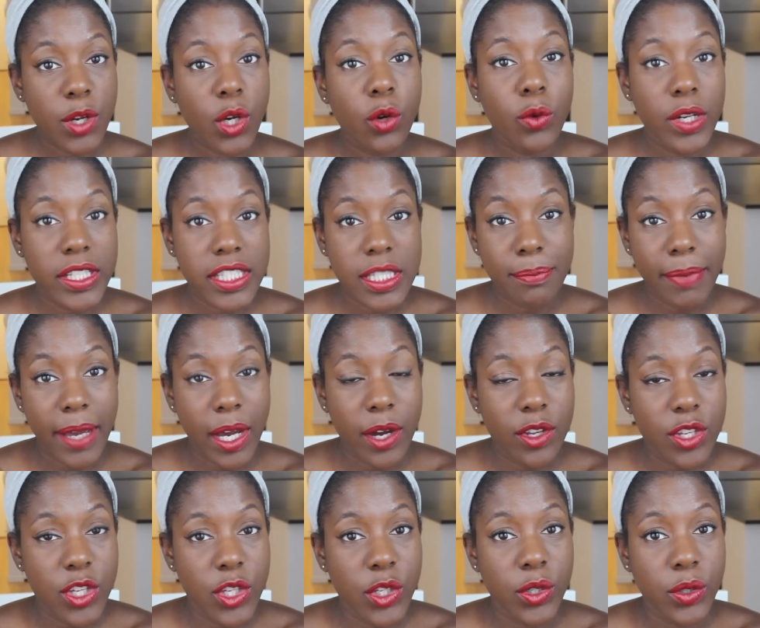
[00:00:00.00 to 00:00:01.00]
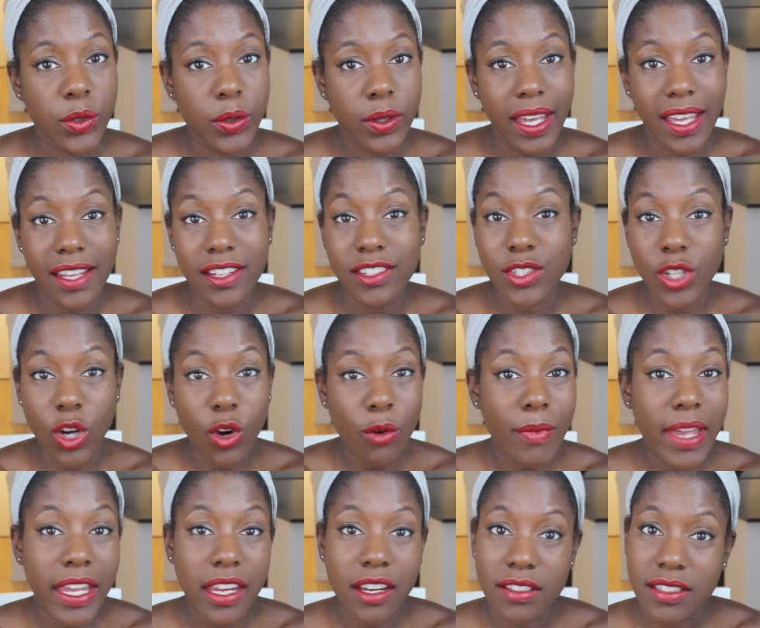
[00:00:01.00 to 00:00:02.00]
your wits about you and don't
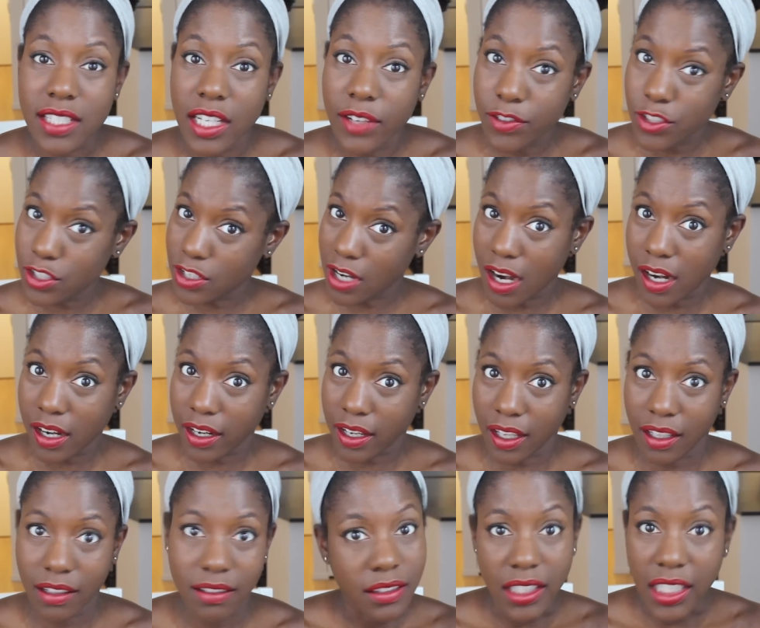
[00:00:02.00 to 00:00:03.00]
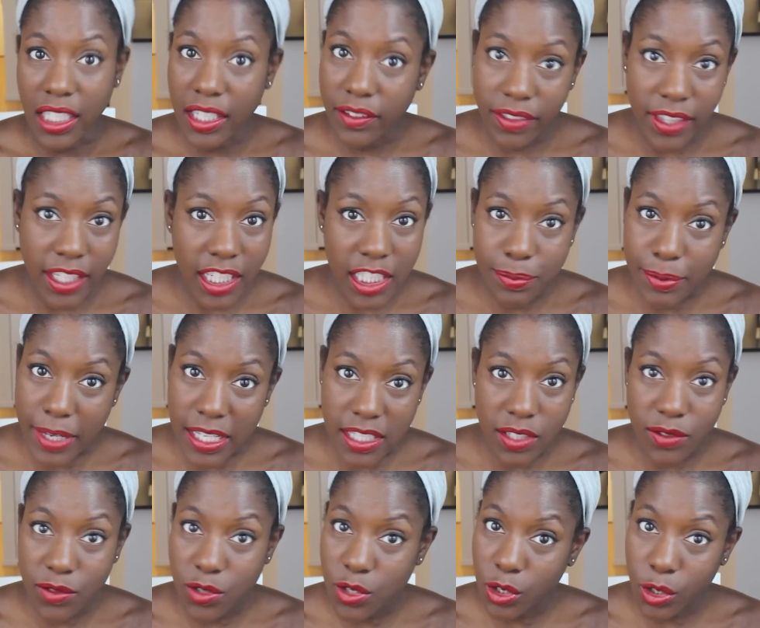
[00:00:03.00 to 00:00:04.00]
make yourself a target. Leave the
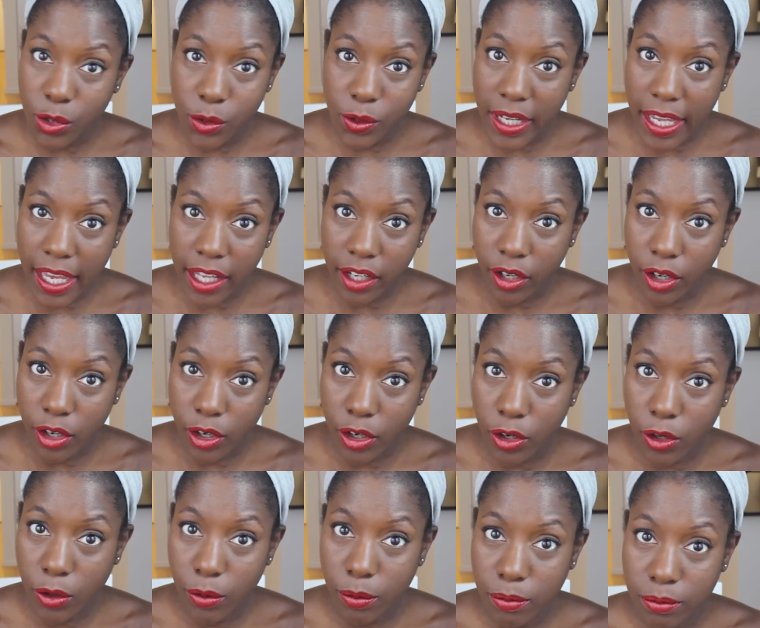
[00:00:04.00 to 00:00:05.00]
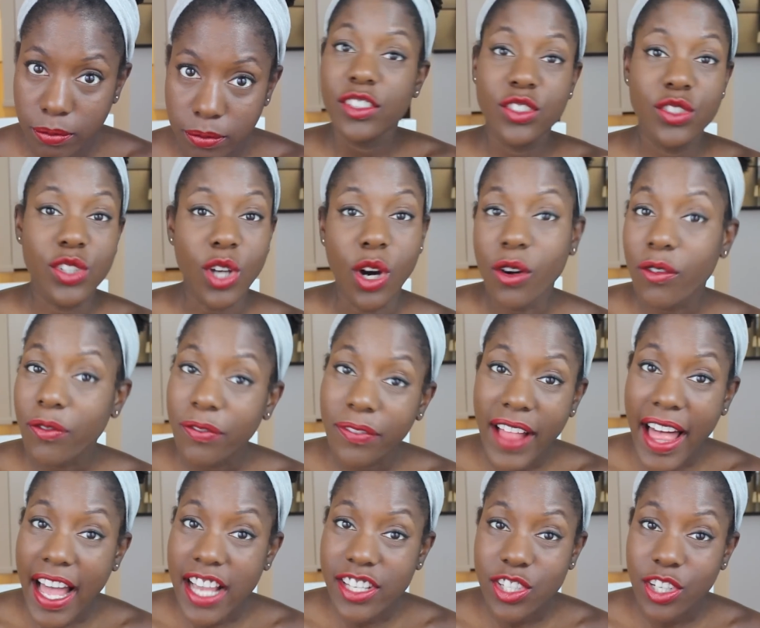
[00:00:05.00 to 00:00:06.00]
expensive jewelry at home. Don't
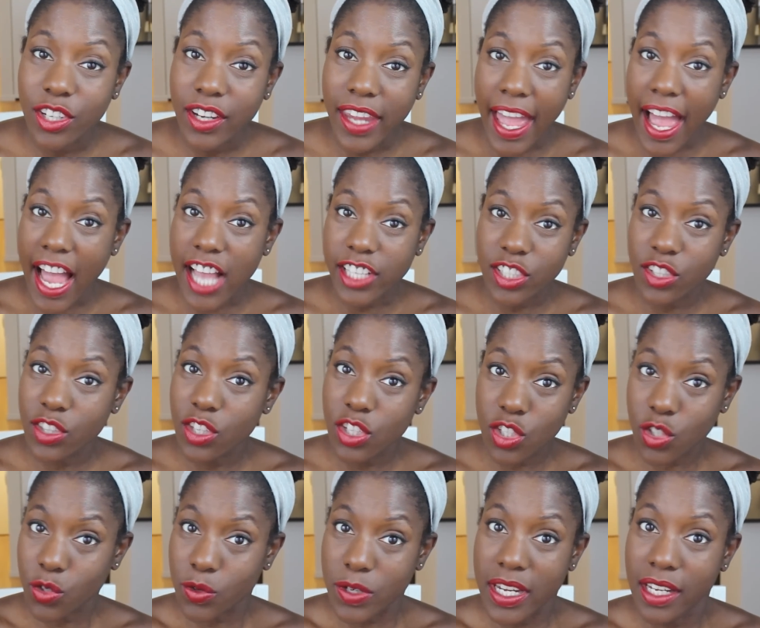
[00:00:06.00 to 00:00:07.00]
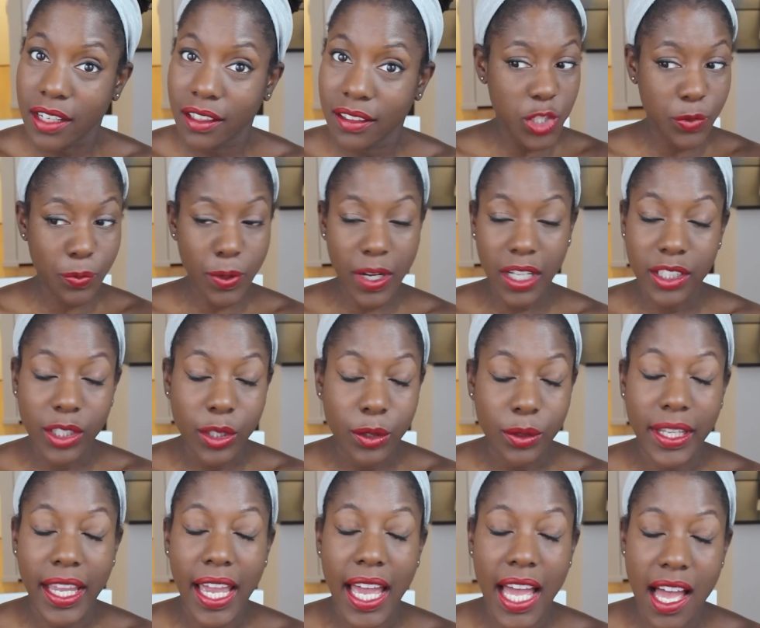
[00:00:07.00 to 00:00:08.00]
flash your cash in the street. You should probably
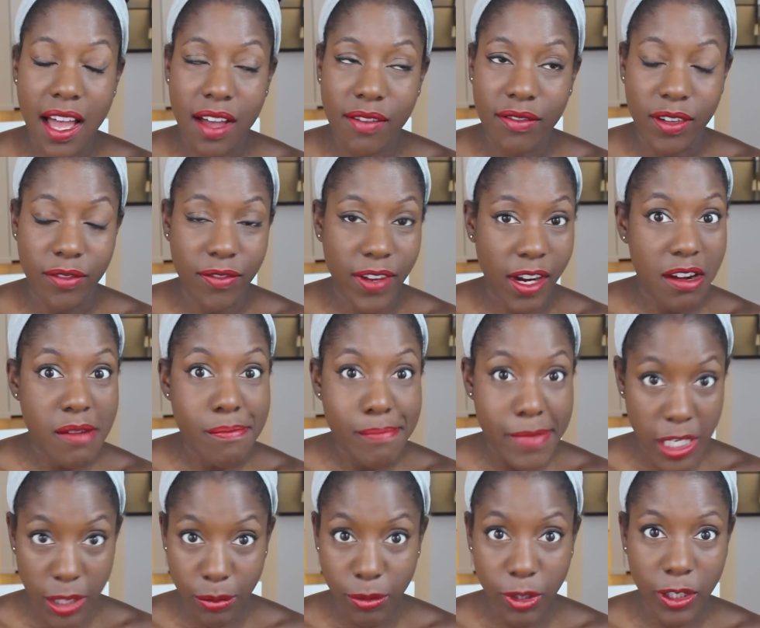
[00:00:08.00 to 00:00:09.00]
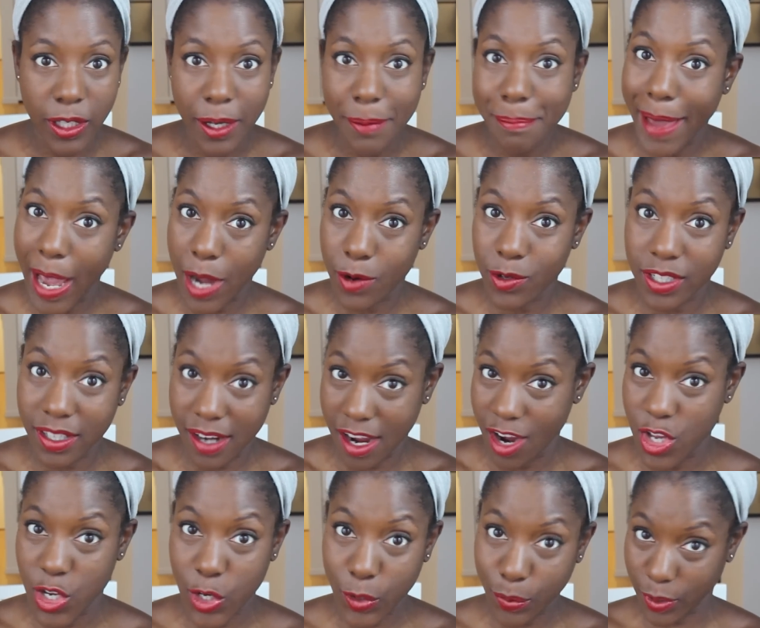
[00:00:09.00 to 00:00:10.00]
only have a very minimal amount
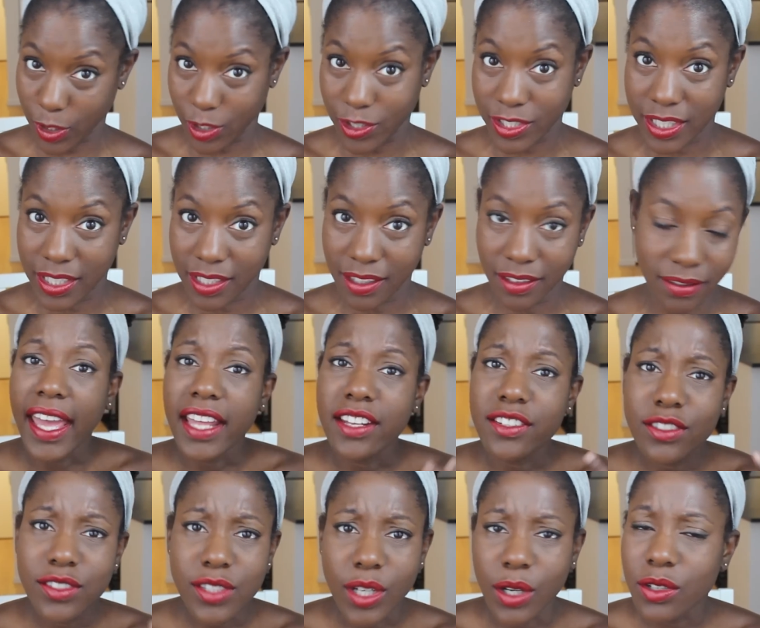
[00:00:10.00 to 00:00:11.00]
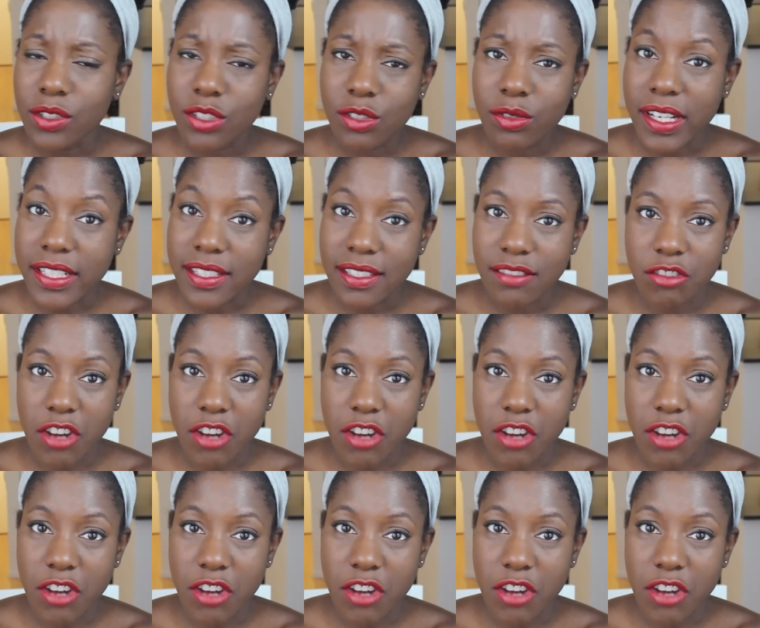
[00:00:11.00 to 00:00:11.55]
on your person. And don't trust